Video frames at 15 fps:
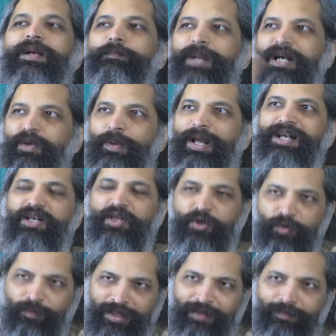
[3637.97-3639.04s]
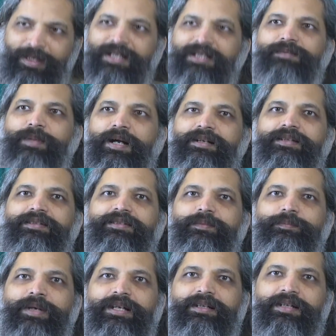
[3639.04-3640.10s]
But when human beings
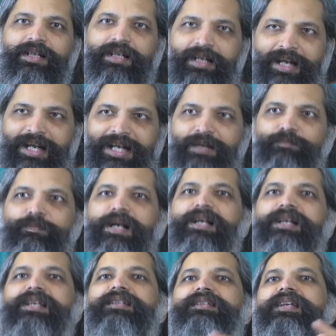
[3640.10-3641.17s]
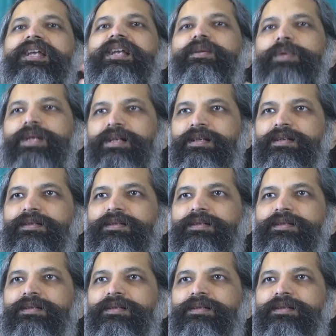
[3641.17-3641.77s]
participate in building the ill will,